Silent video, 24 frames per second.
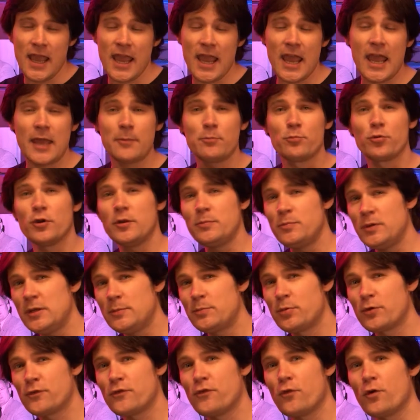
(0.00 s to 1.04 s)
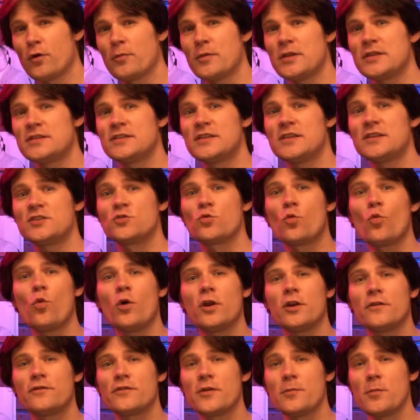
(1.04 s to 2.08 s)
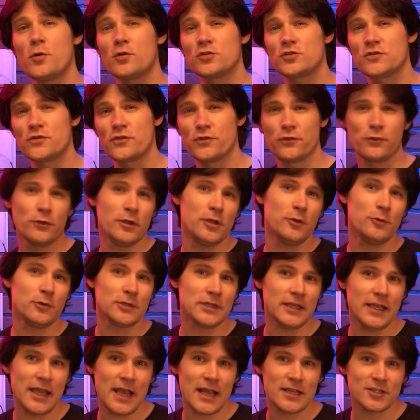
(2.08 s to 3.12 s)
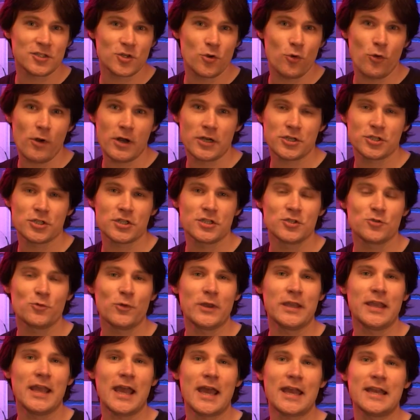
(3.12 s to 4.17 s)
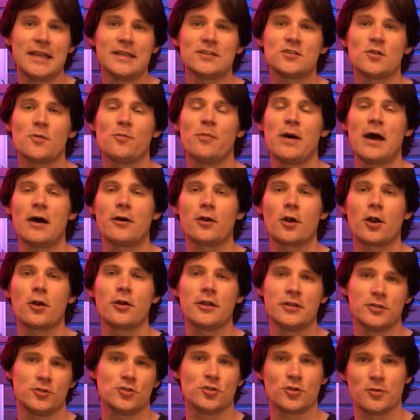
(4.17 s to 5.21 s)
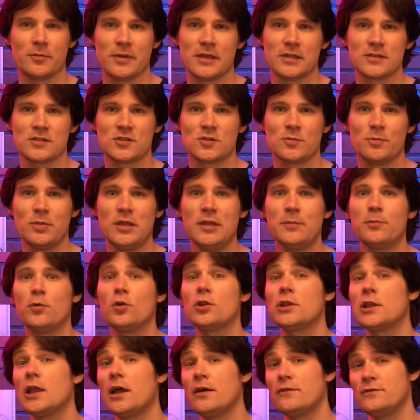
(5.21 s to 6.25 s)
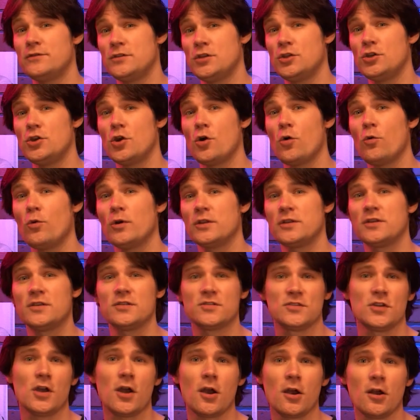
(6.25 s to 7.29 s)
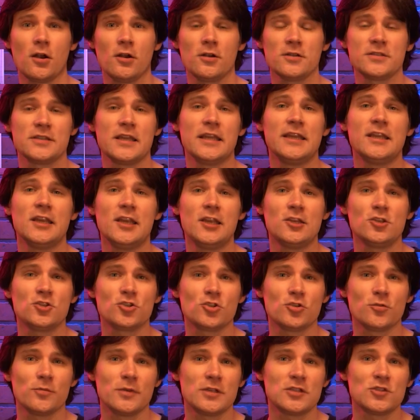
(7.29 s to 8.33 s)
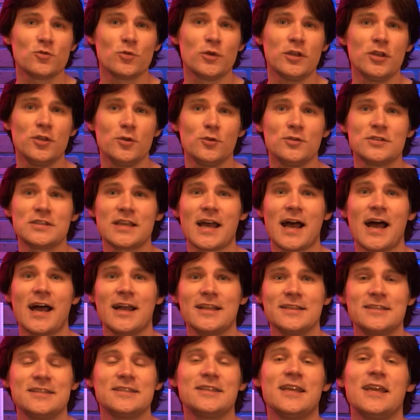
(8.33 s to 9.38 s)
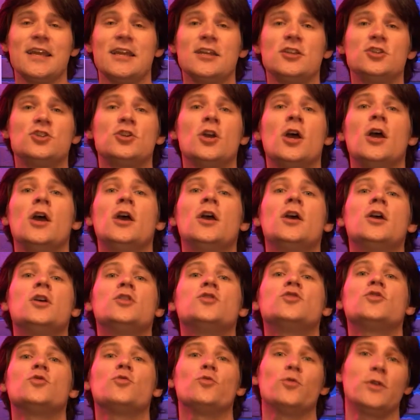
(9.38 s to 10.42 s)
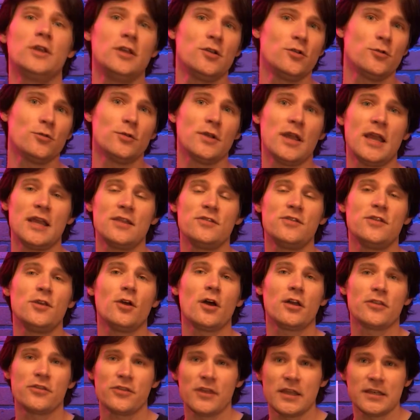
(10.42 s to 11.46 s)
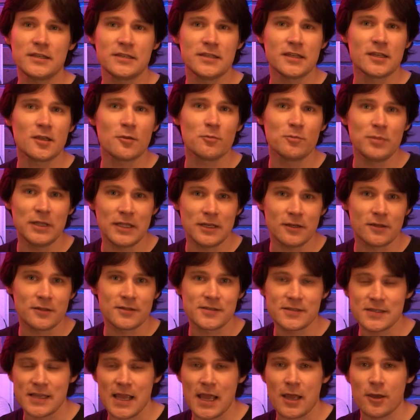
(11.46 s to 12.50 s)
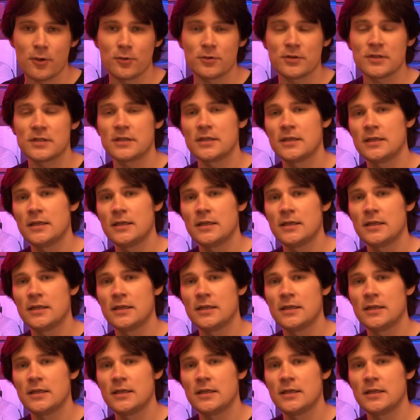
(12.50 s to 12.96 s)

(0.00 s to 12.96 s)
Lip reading: At BritBeat Performances, one of the most frequently asked questions we get is about our instruments. People love to know what guitars and instruments we use on stage to recreate the authentic Beatles sound.